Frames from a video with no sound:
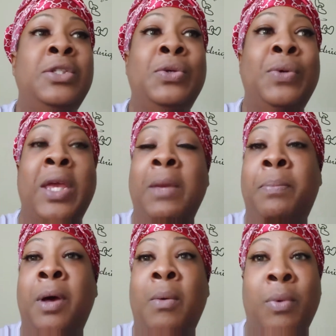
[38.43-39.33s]
to
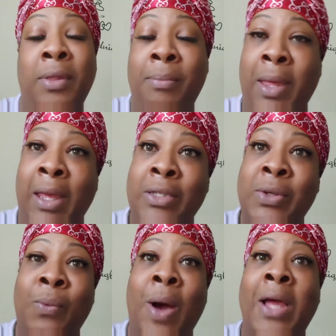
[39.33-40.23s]
keep up with me,
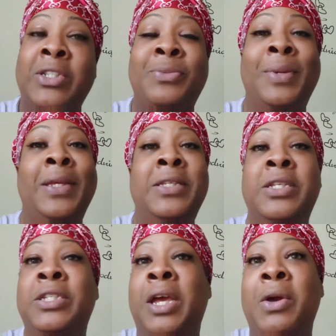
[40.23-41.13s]
to watch me,
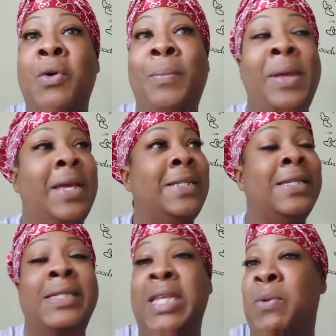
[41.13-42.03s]
to check on me,
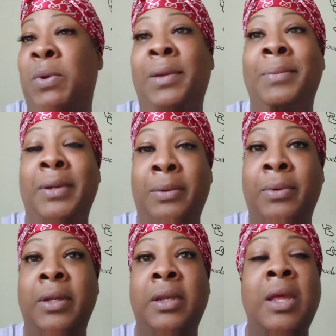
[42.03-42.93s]
to see what I'm
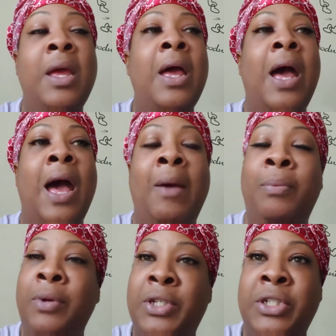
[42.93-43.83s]
doing. I
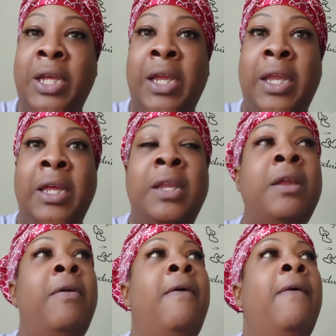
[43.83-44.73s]
appreciate it.
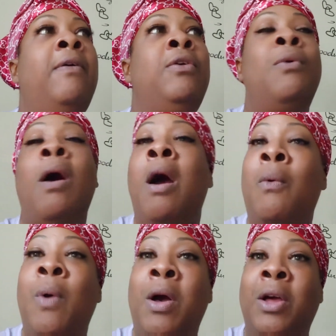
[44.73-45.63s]
You
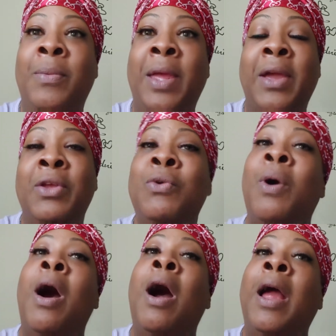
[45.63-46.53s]
are welcome here.
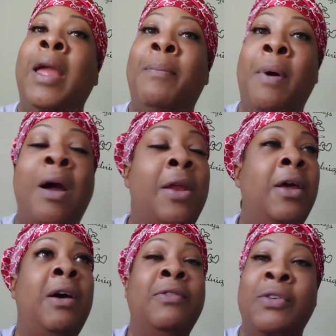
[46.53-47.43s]
You are a part
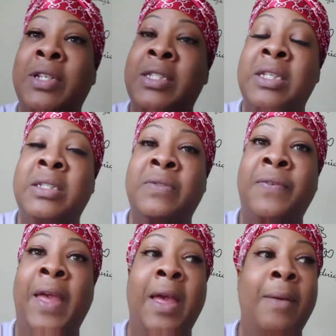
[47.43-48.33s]
of Chrissy's
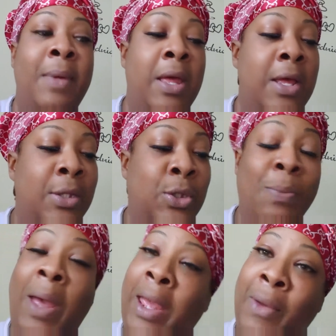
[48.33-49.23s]
fam.
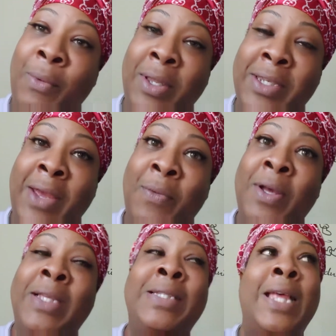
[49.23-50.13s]
So, my A1 Day
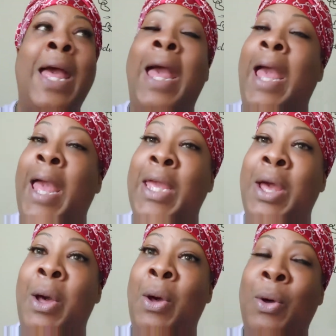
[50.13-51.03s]
ones, hey
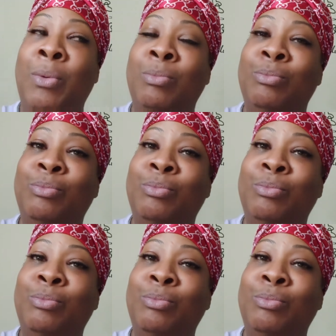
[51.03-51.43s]
y'all,